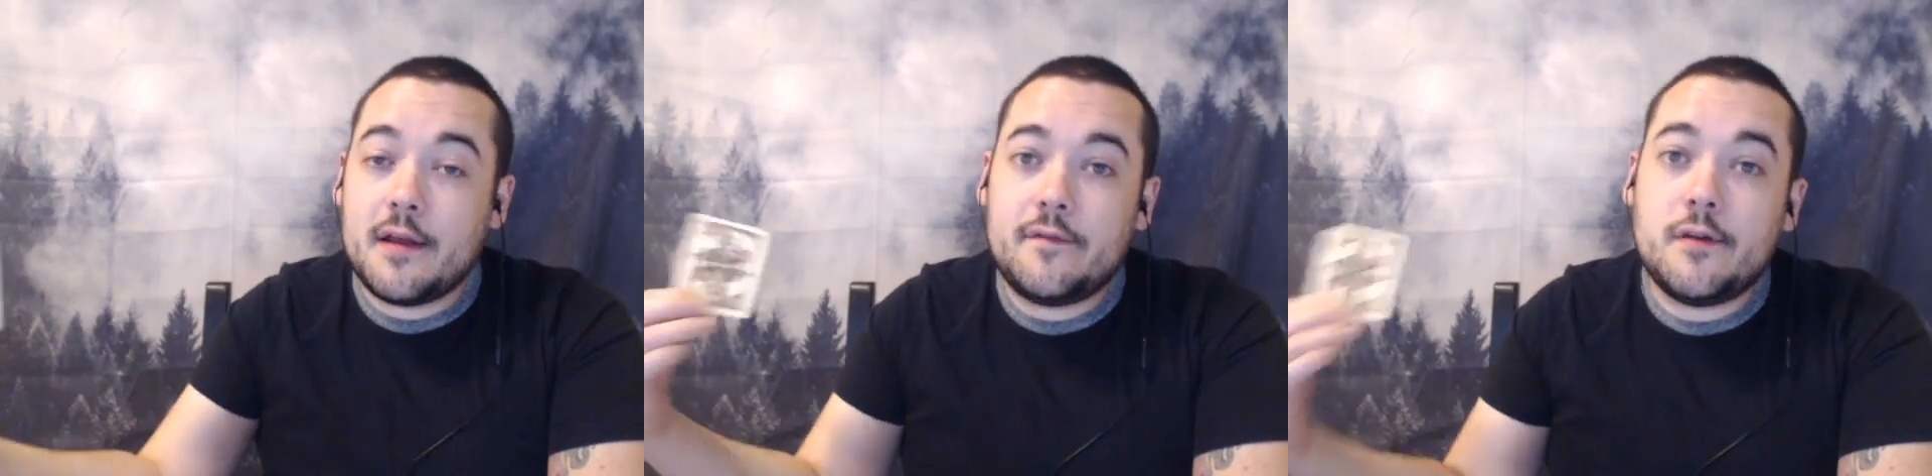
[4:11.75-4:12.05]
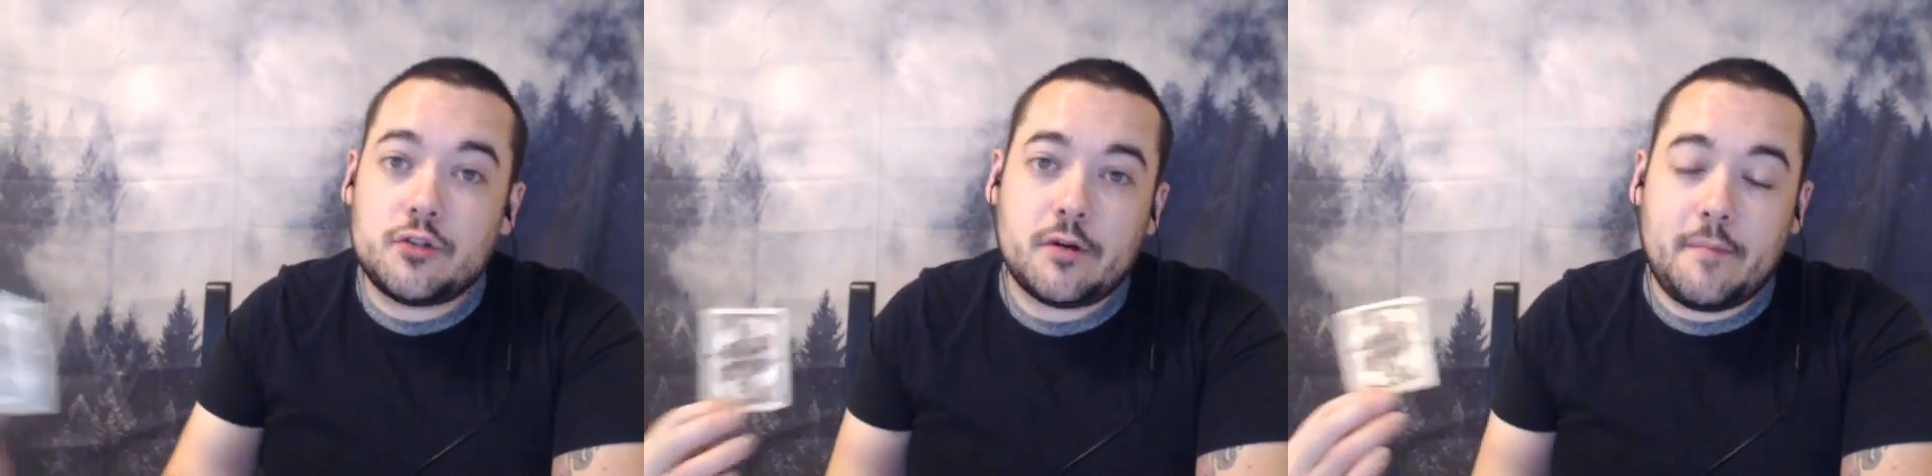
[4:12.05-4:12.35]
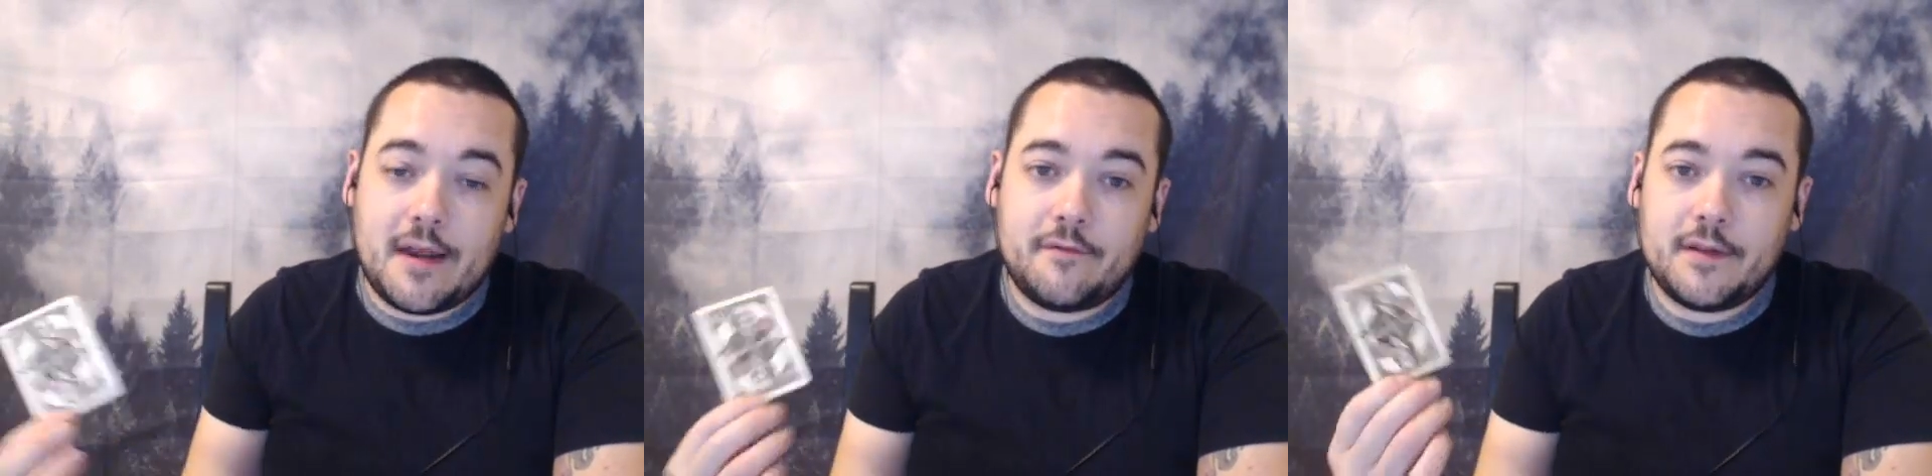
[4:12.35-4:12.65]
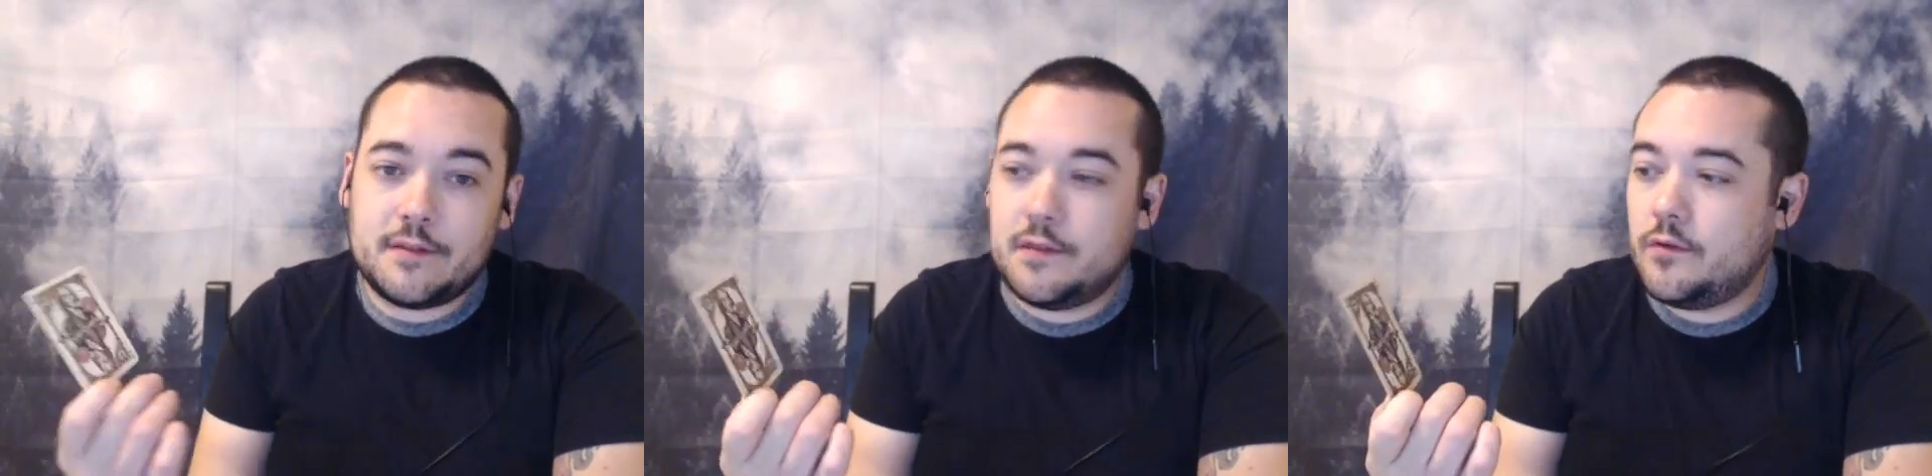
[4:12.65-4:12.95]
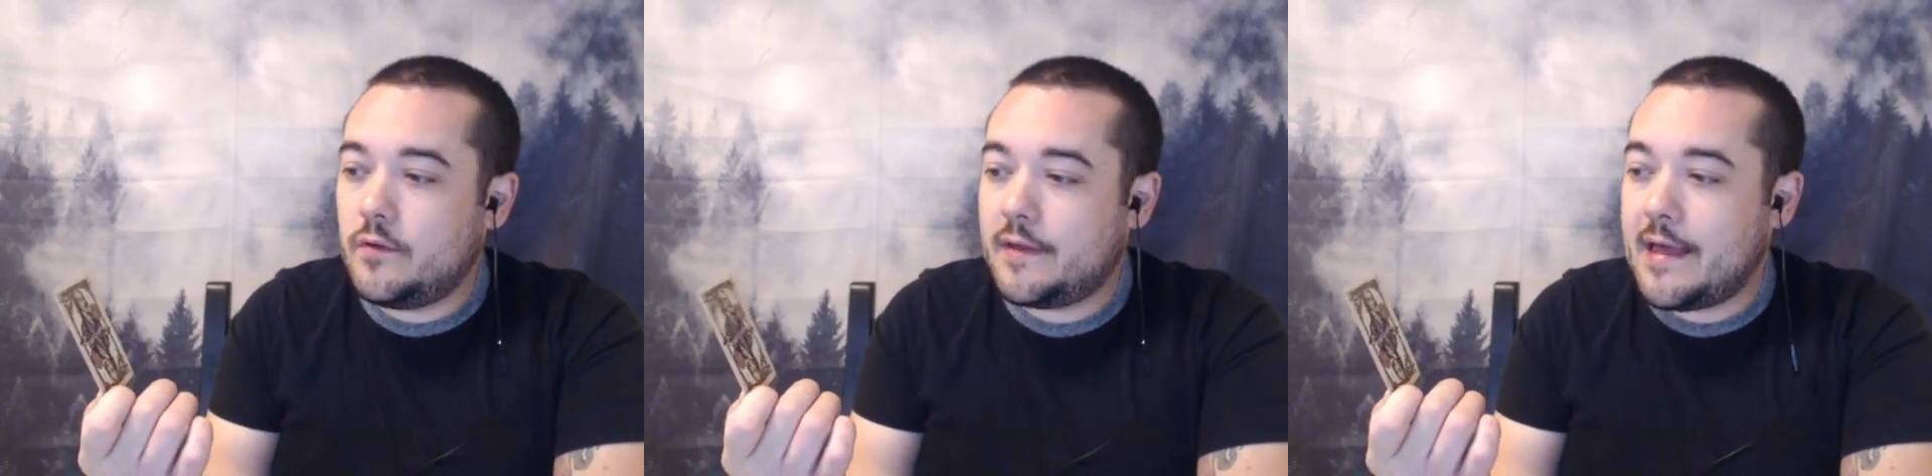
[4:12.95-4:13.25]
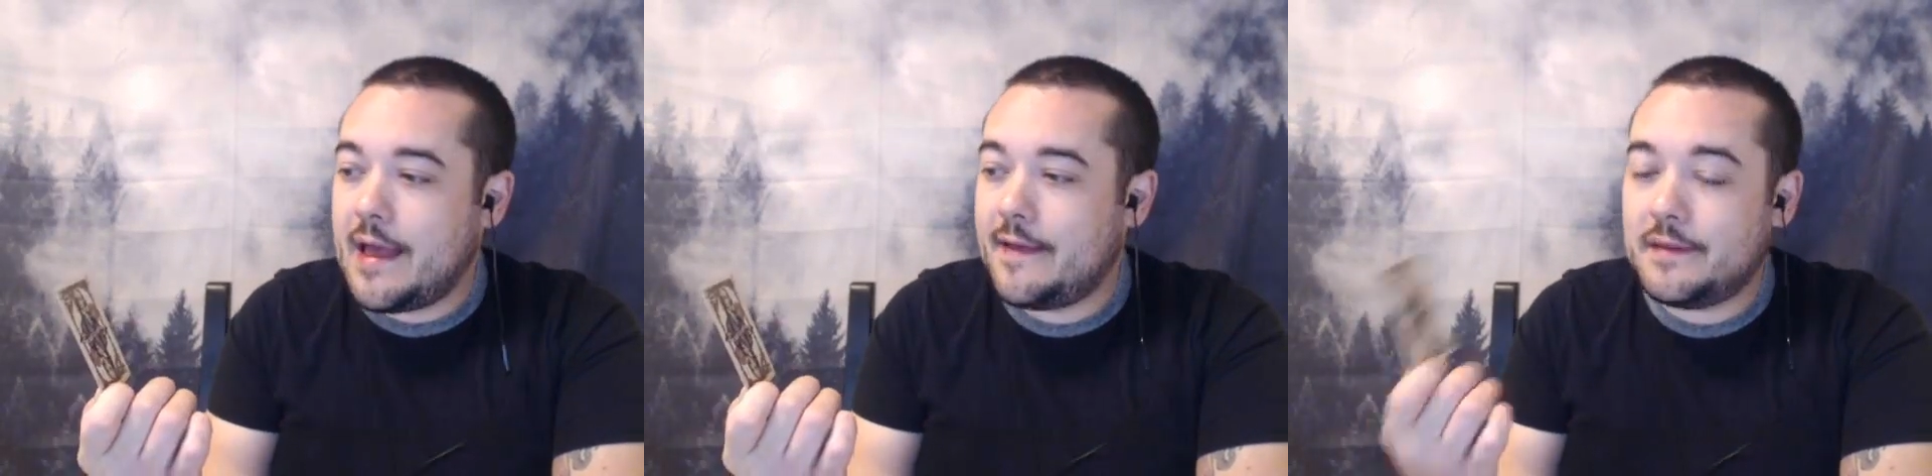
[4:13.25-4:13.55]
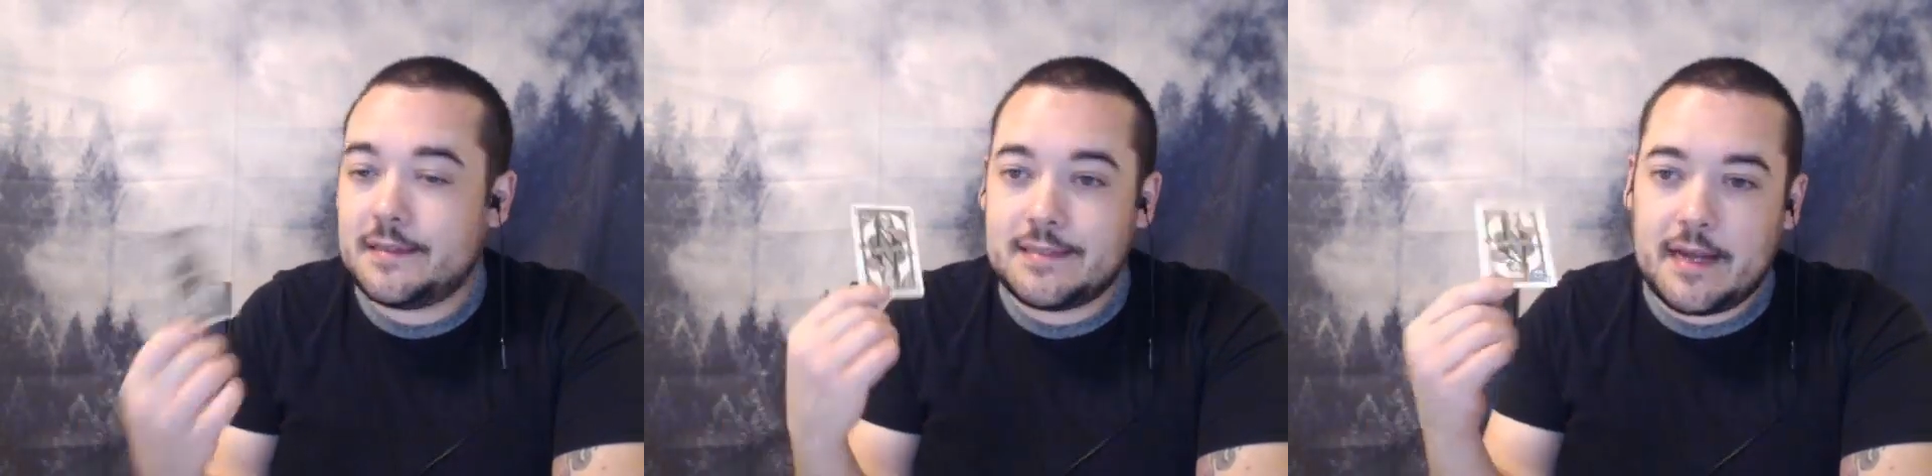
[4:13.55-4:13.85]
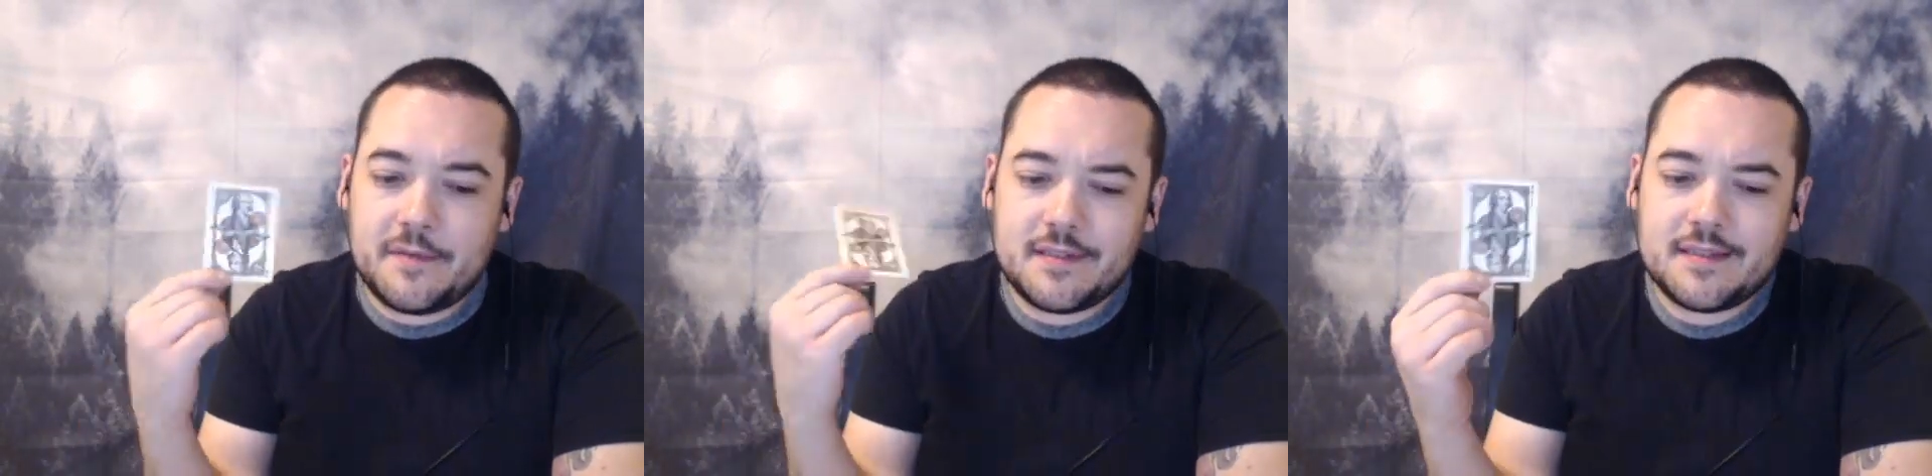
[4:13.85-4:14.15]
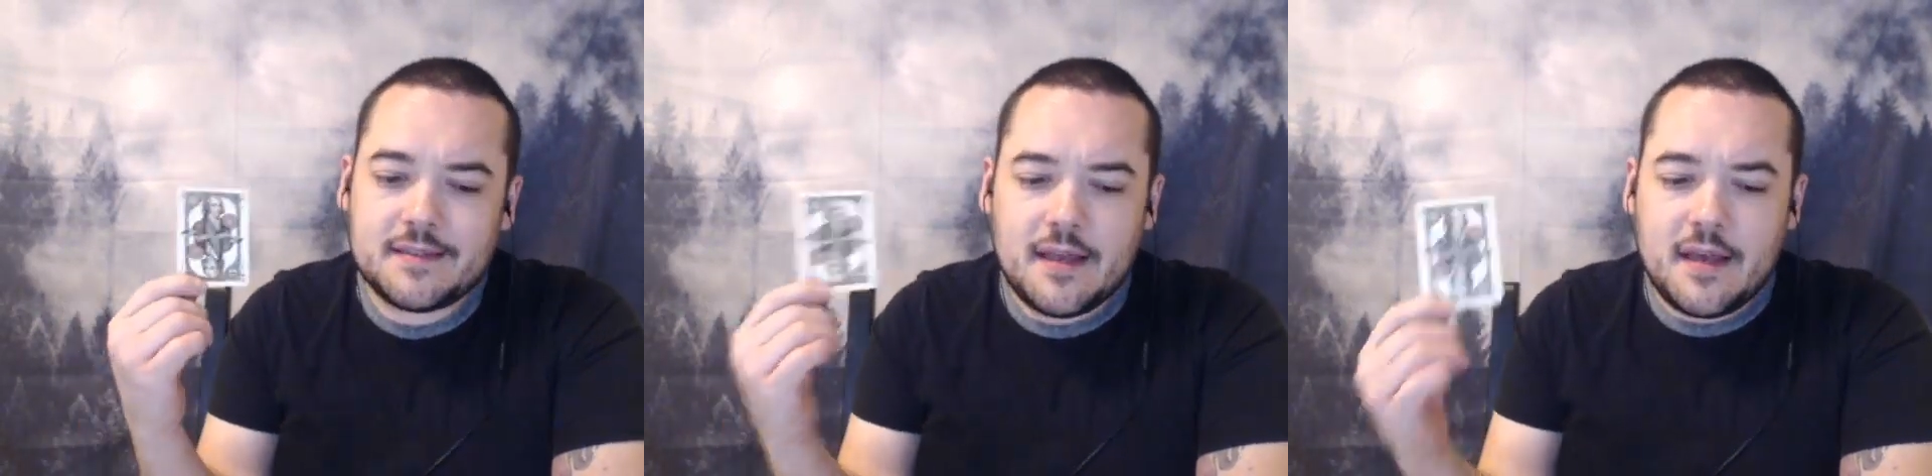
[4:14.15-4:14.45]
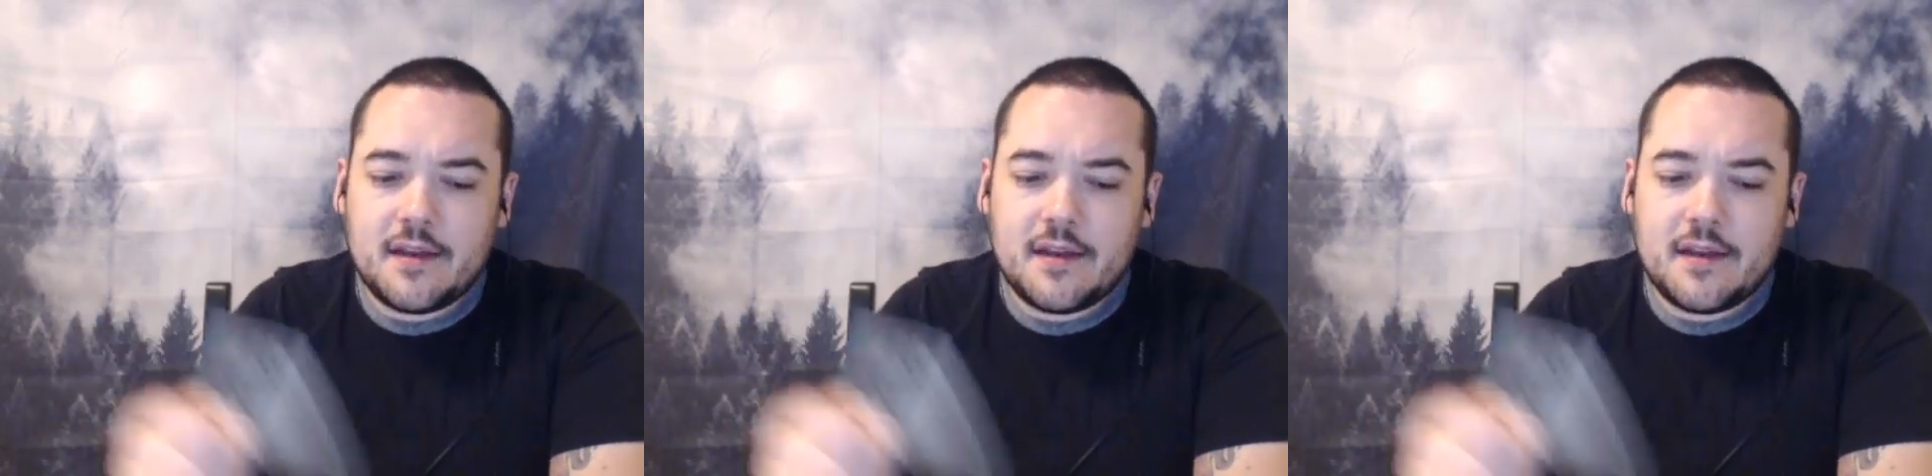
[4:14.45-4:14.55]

future benefits to doing that at this time this is